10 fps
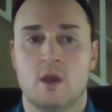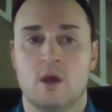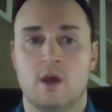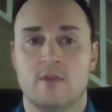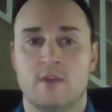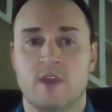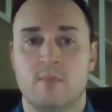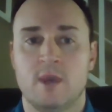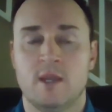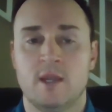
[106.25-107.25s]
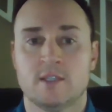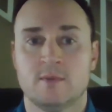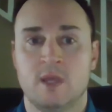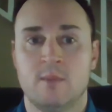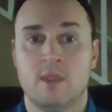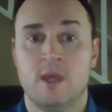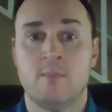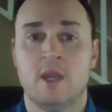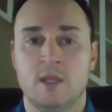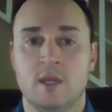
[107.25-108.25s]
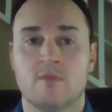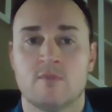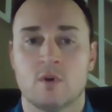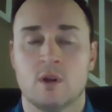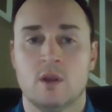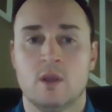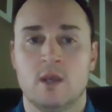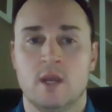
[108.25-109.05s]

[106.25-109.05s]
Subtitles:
that they may need for